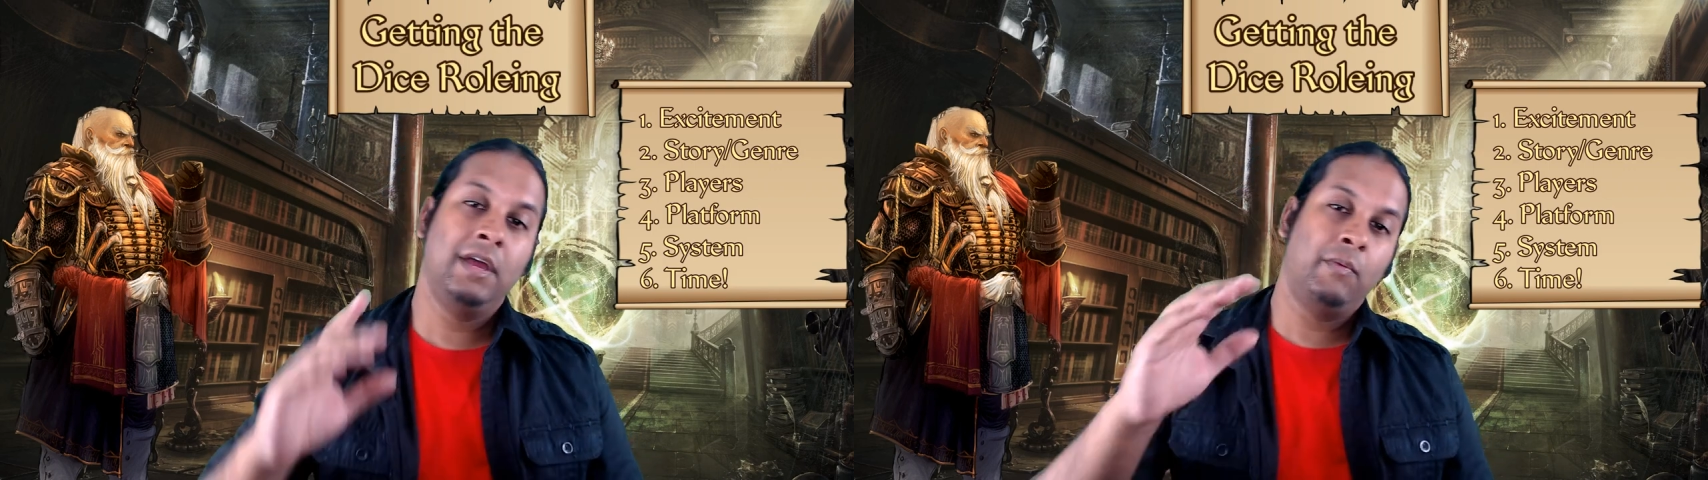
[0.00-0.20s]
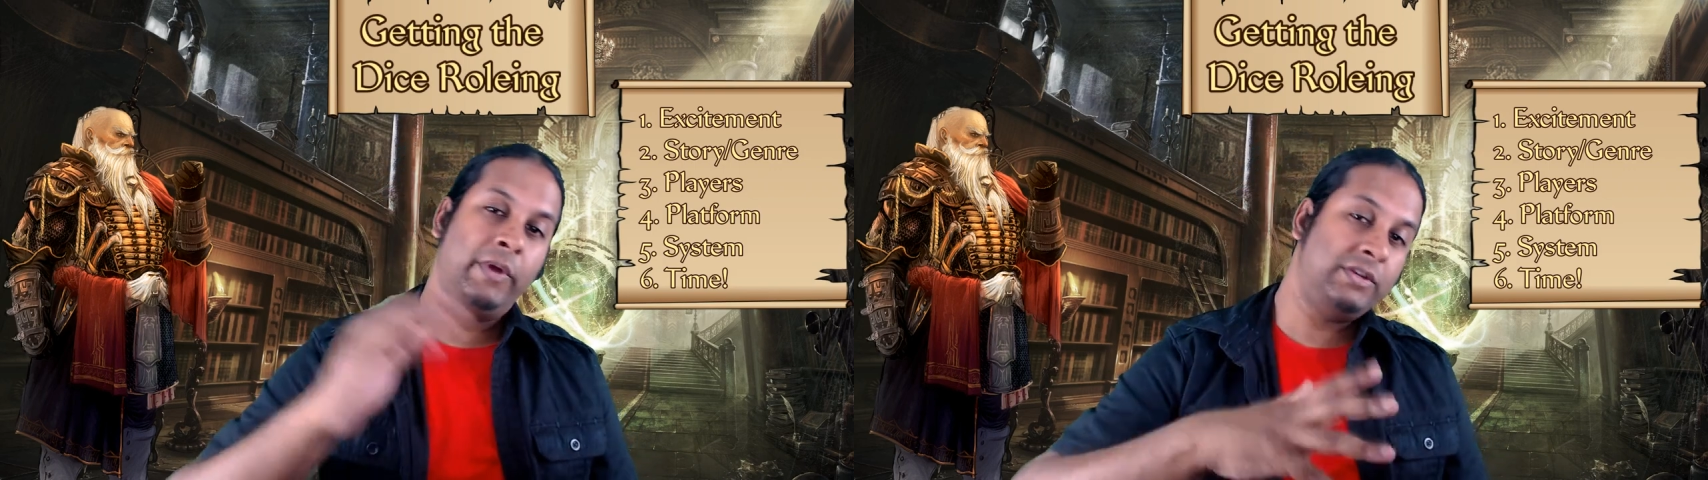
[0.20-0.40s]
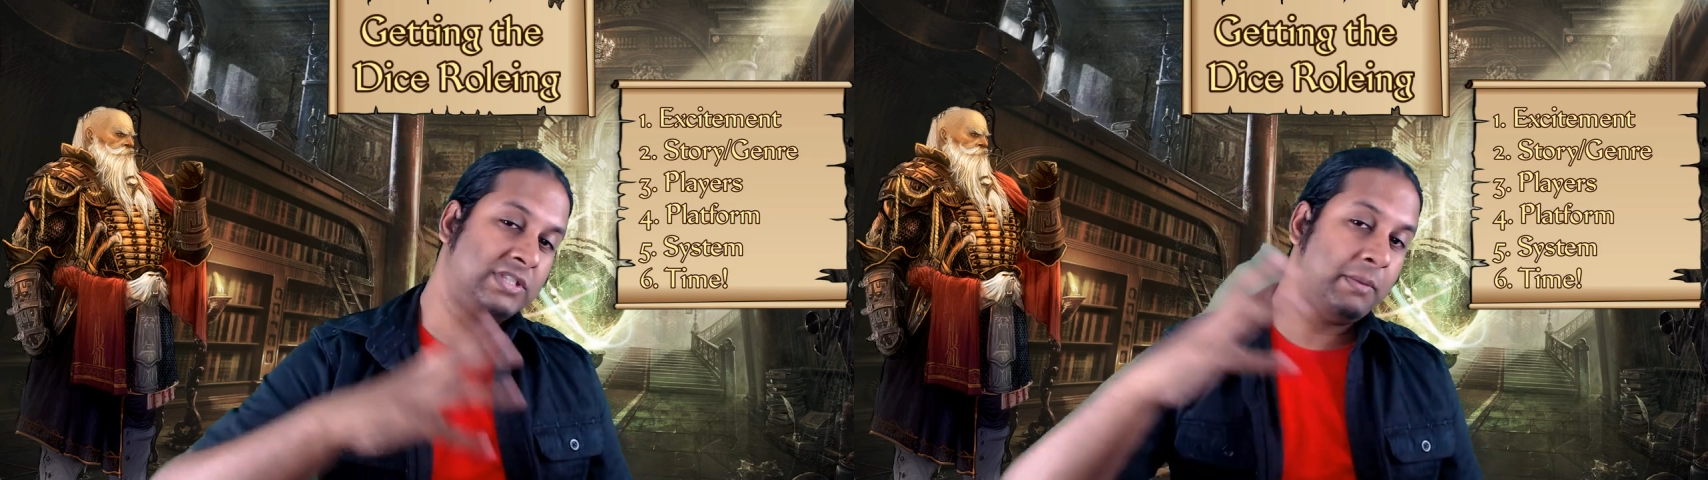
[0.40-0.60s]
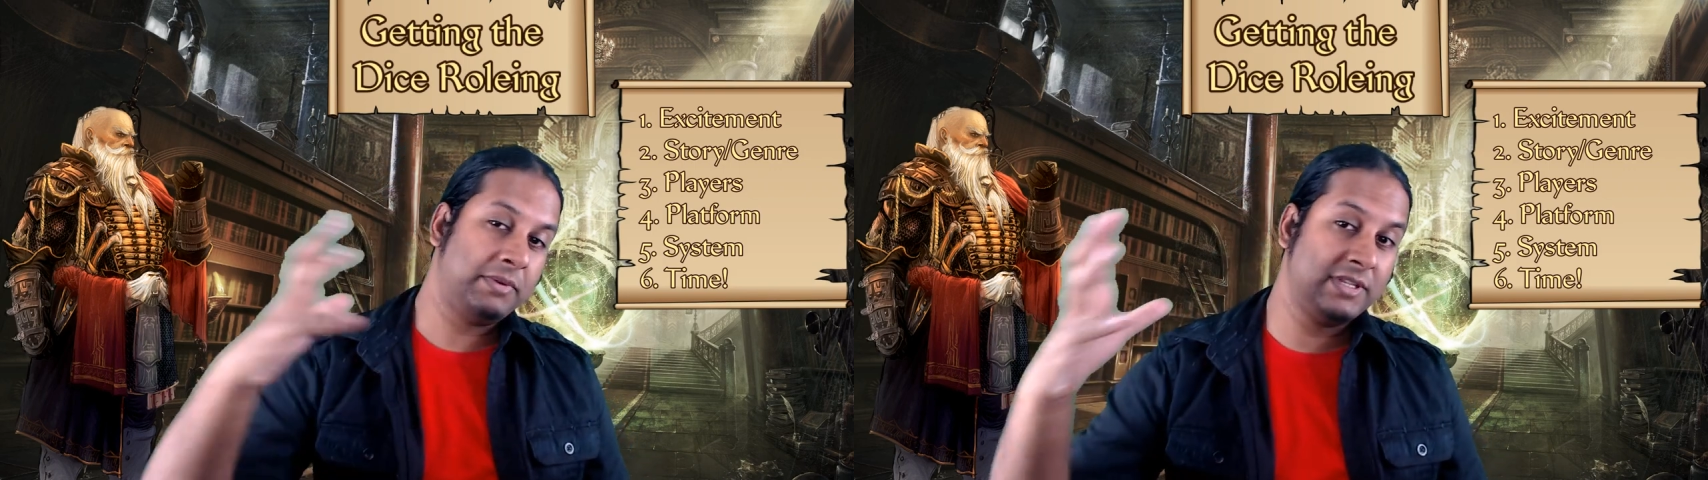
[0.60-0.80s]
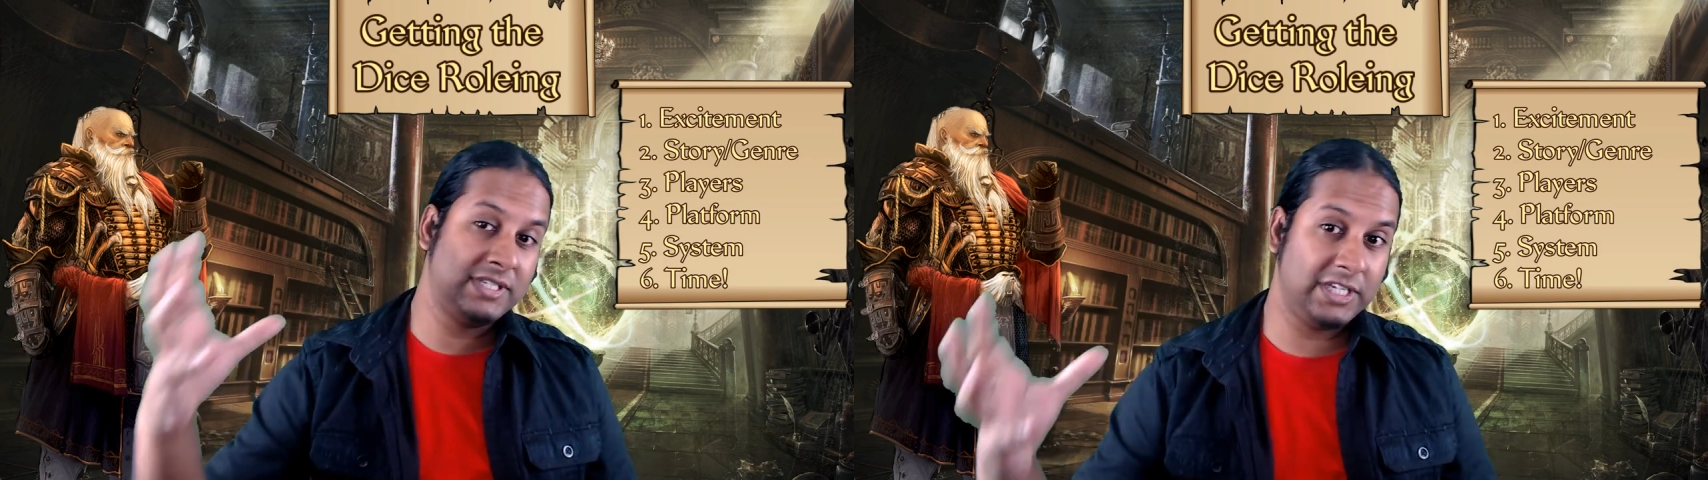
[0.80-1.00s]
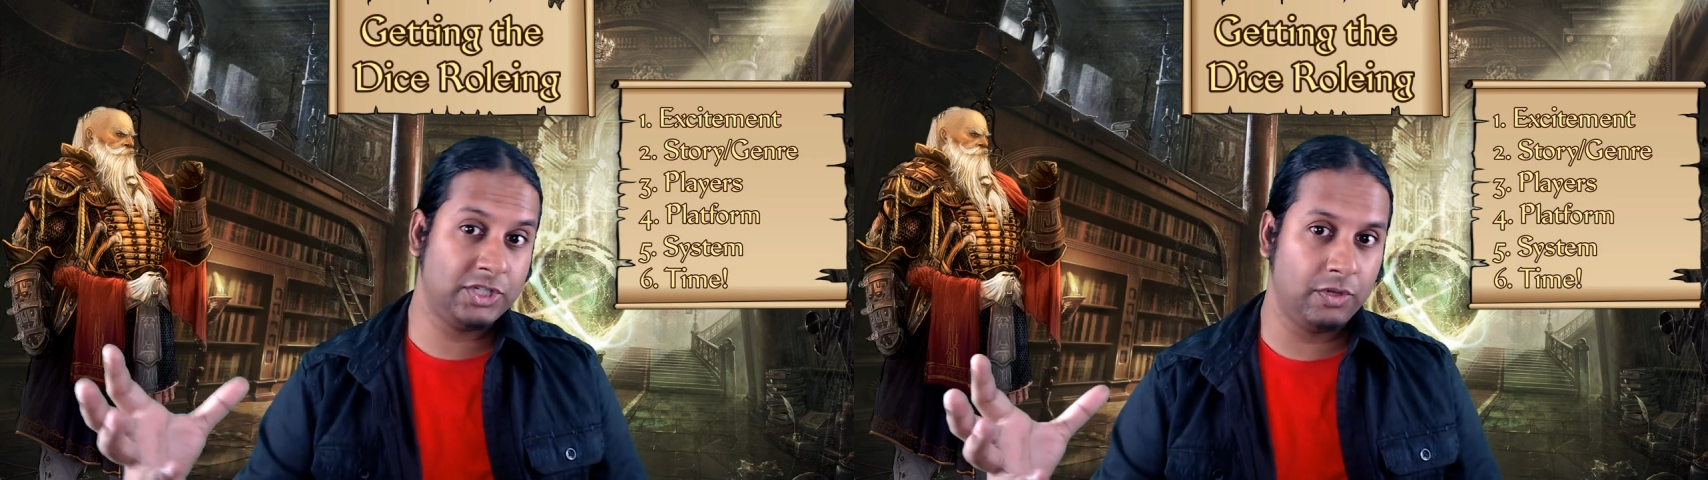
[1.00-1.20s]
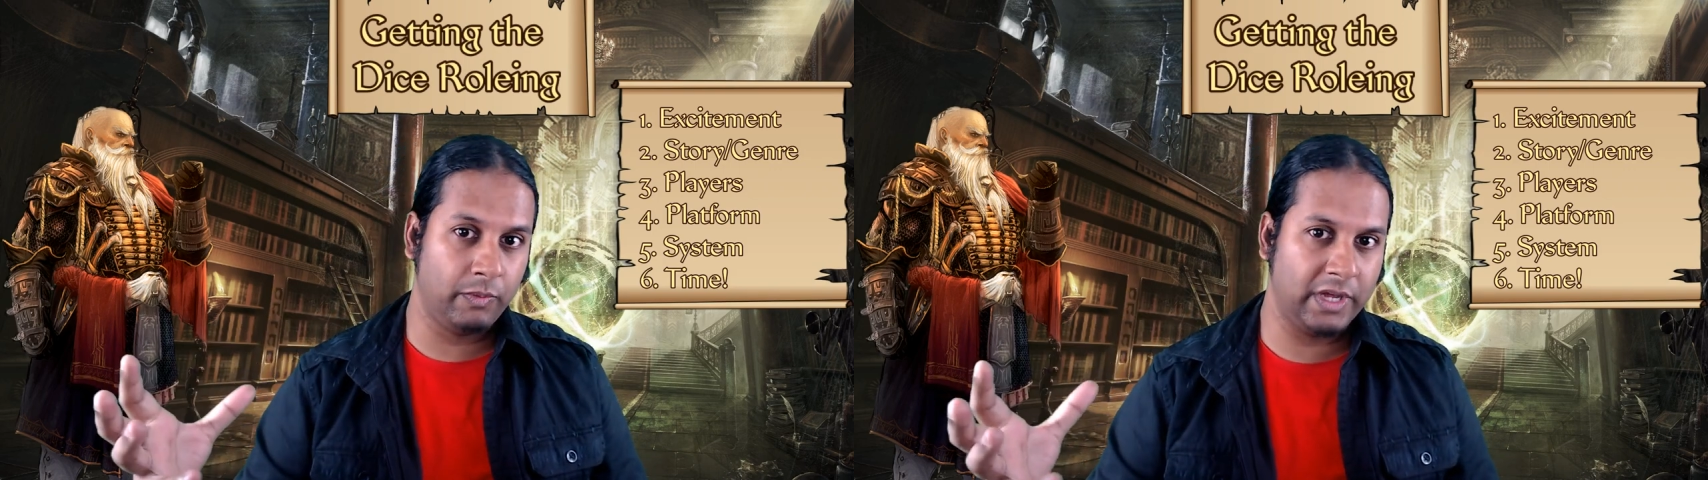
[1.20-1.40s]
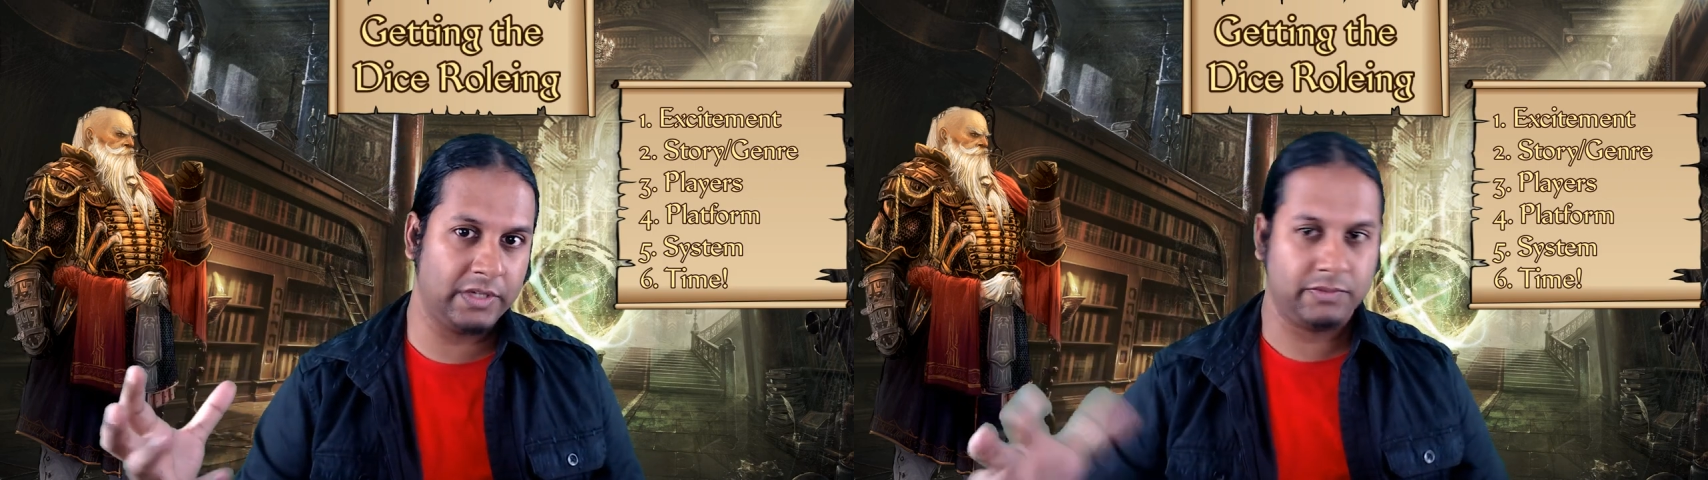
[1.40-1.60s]
when you step into the digital
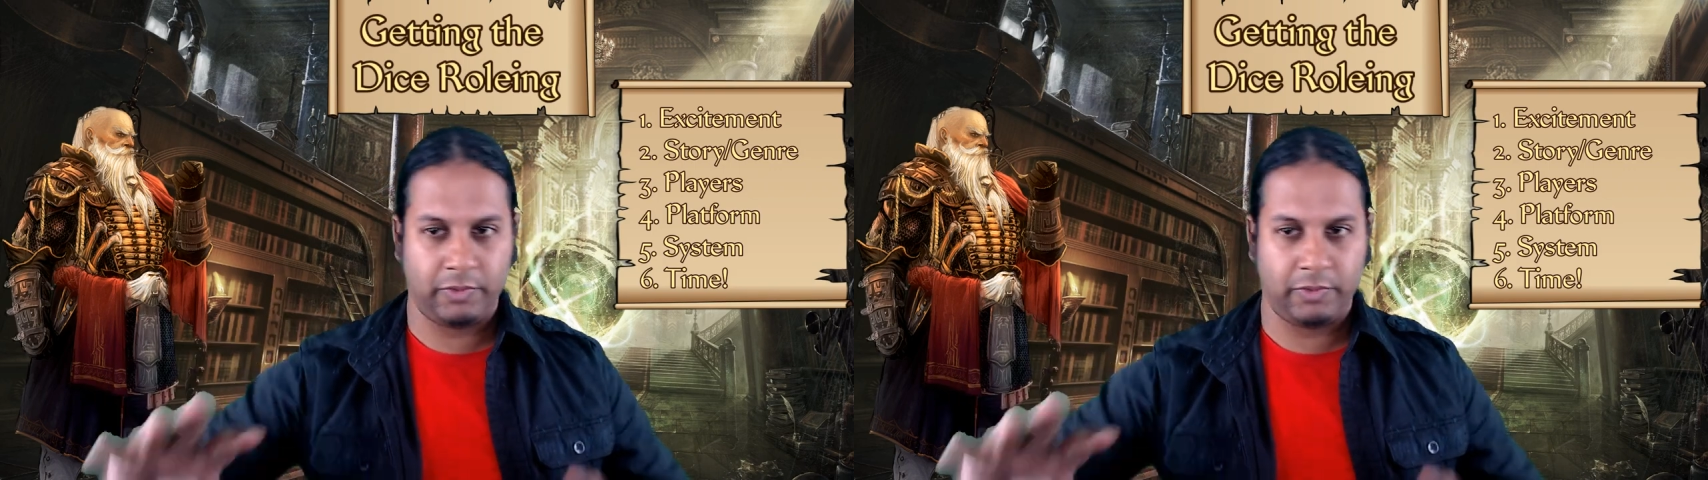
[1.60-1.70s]
world,